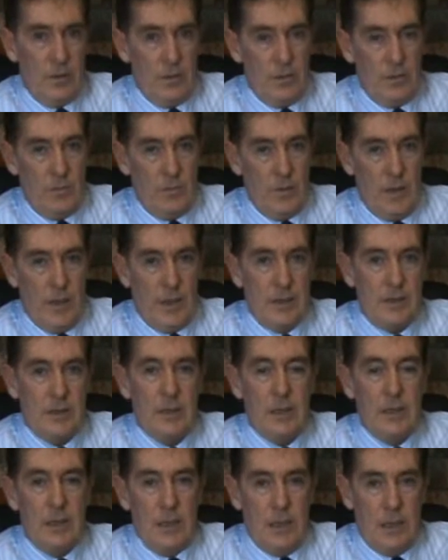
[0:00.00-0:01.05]

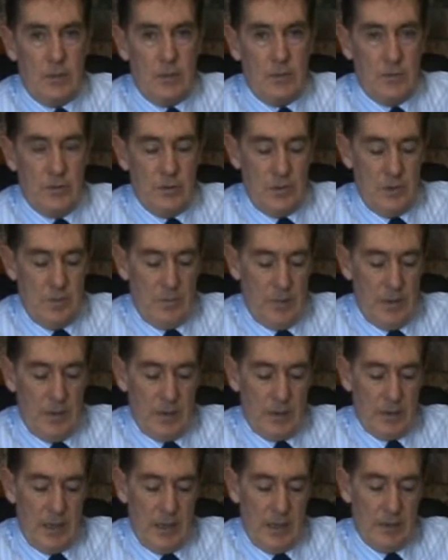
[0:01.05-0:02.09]
Otherwise, it throws your body
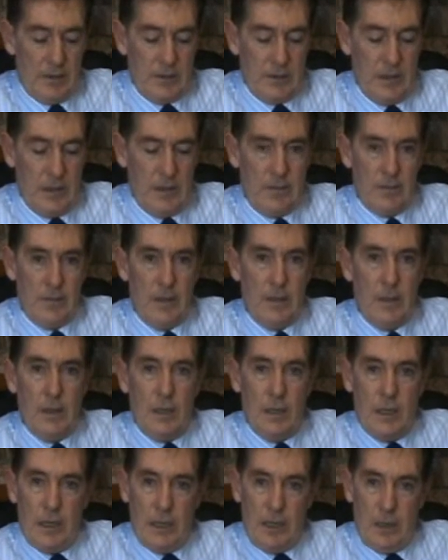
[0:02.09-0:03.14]
cycles out.
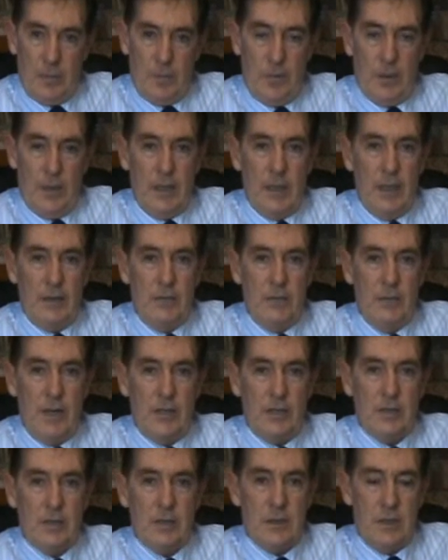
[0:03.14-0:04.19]
And get plenty of
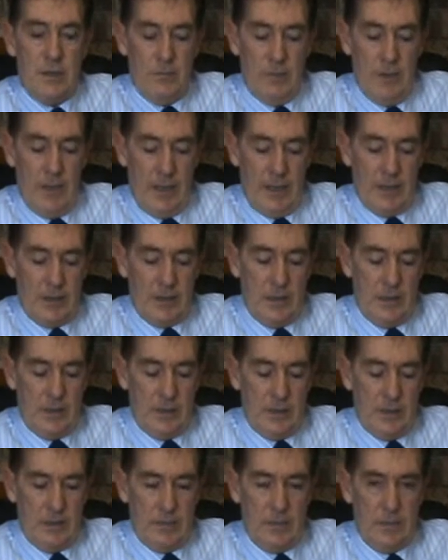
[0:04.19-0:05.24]
rest and
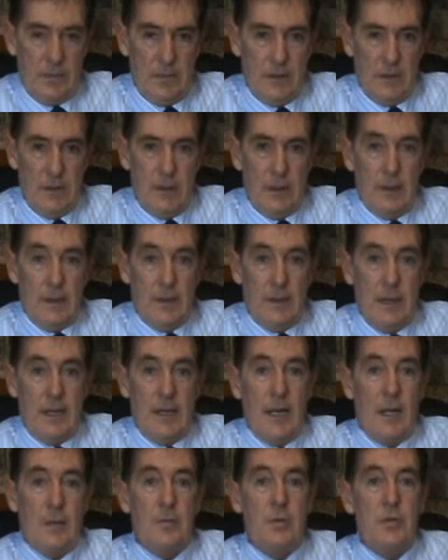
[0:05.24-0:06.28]
relaxation.
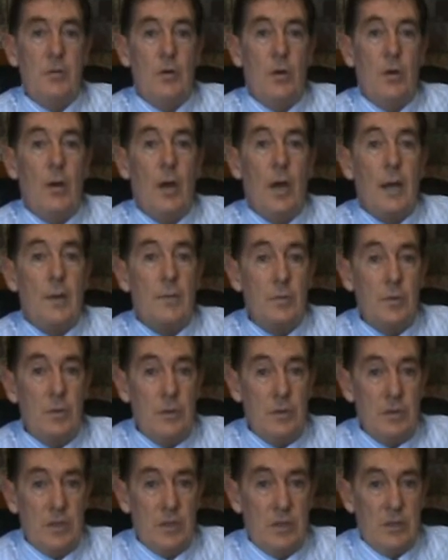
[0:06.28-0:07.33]
That helps your
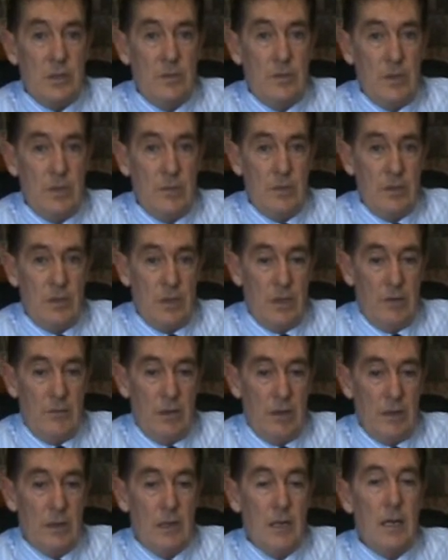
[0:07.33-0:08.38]
immune system to
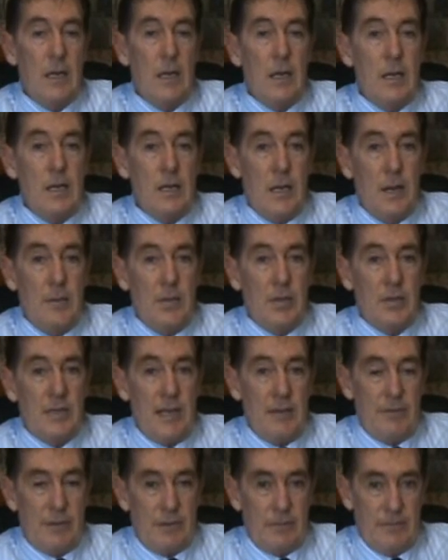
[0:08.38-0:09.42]
regenerate. Number
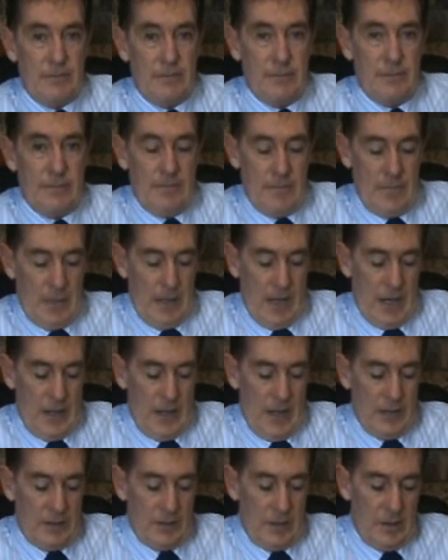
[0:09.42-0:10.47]
7, and
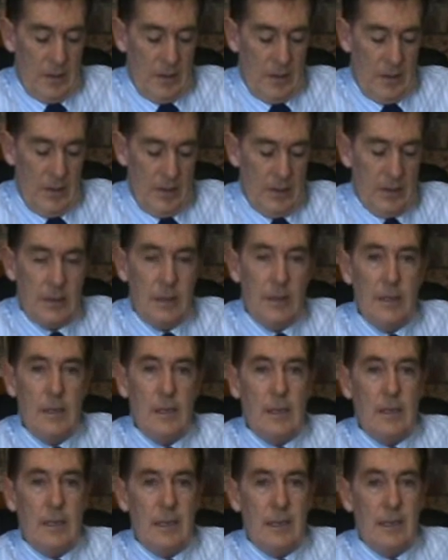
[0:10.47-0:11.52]
last on our list,
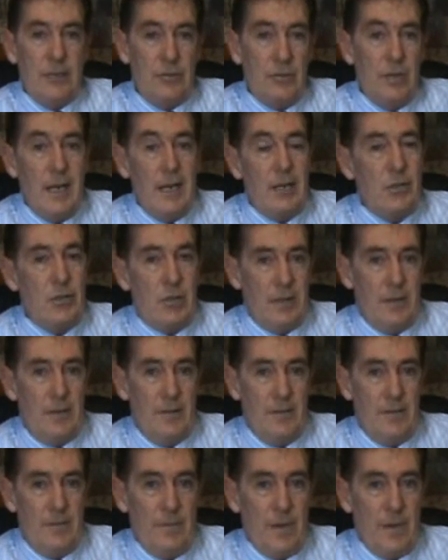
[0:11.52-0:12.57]
is nature.
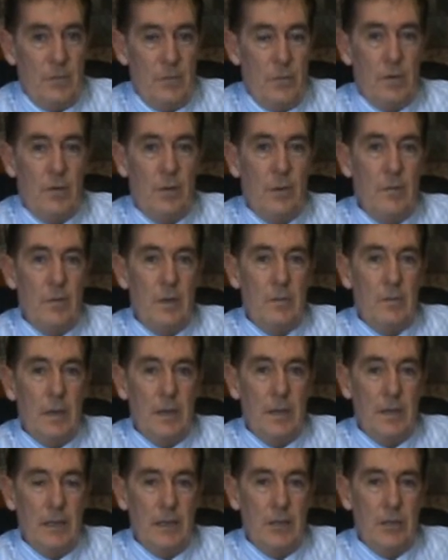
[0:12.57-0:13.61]
What do I mean
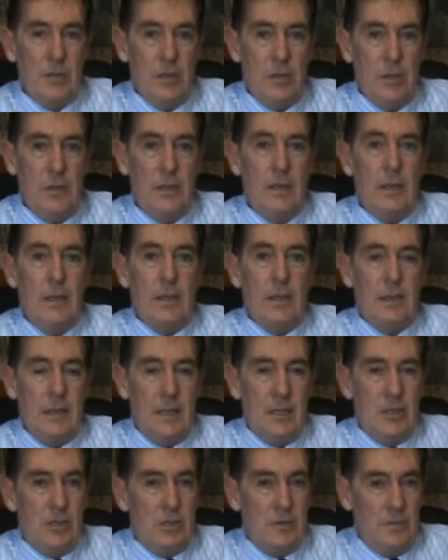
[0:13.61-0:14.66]
by nature?
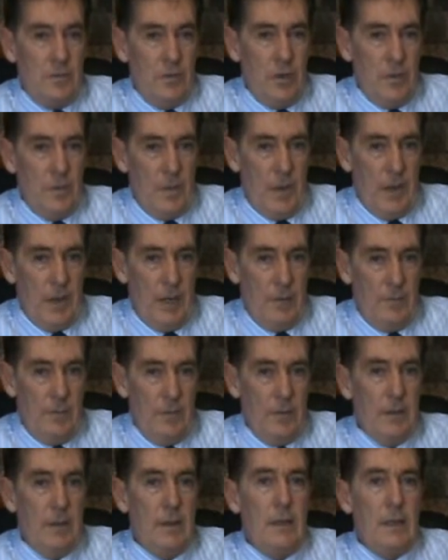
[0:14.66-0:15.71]
Nature is very
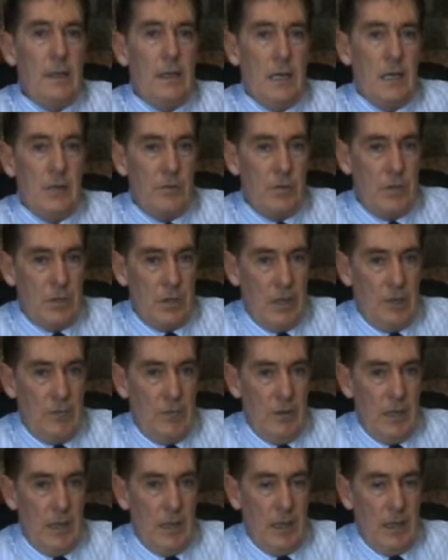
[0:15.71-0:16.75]
powerful in
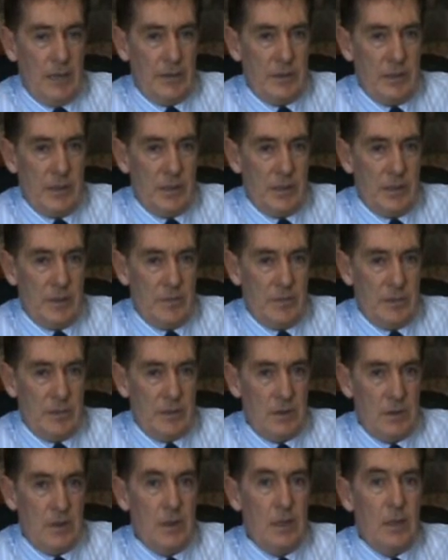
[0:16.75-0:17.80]
regenerating our
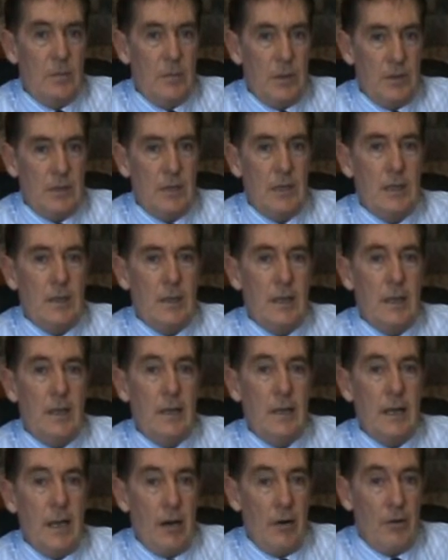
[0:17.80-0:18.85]
systems,
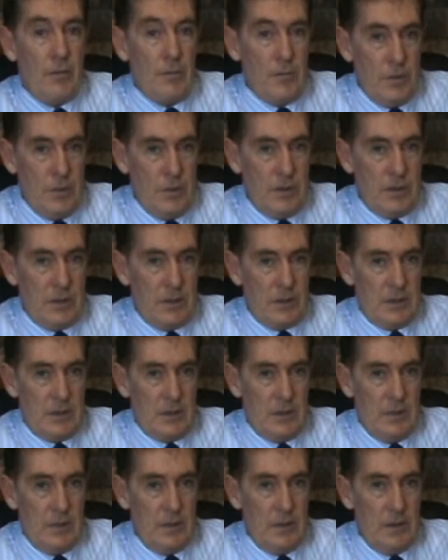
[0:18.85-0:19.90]
particularly our immune
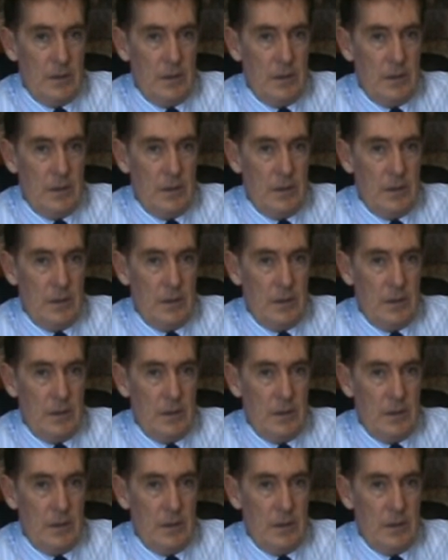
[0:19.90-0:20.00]
system.